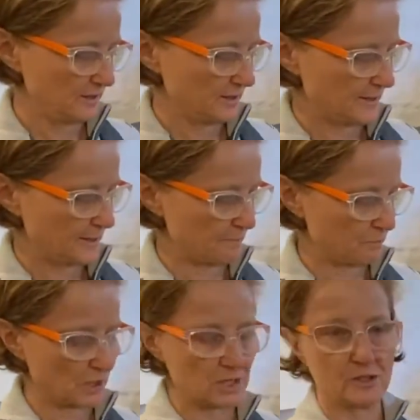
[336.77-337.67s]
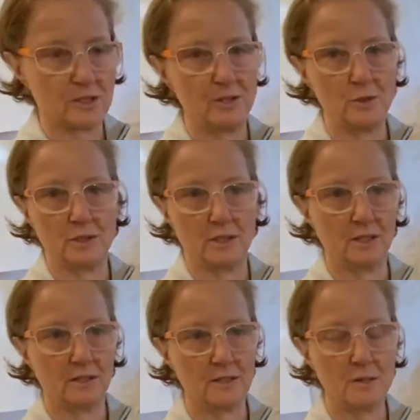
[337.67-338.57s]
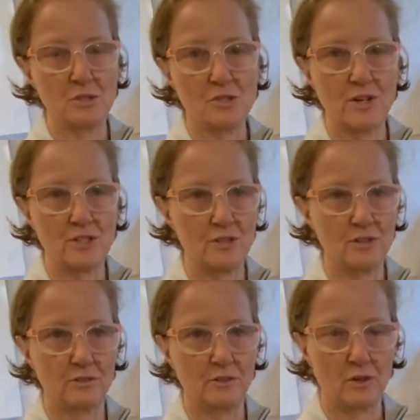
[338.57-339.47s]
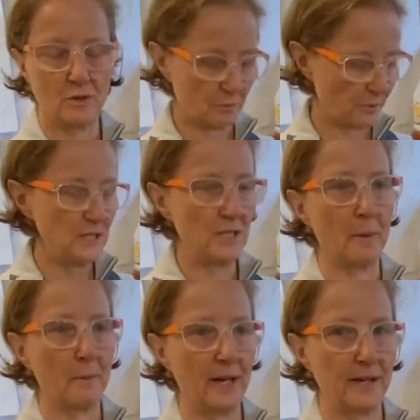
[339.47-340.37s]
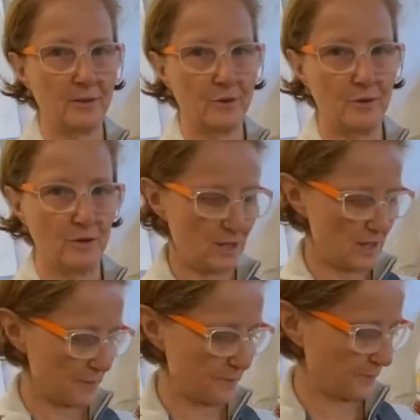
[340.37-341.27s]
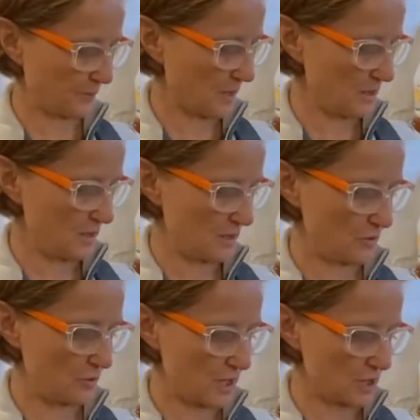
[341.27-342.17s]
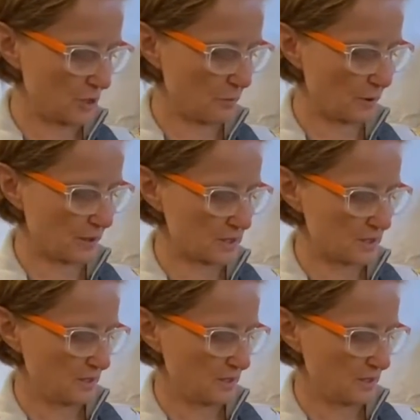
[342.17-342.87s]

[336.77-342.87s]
and I'll give you a demonstration on printing the plate through the etching press.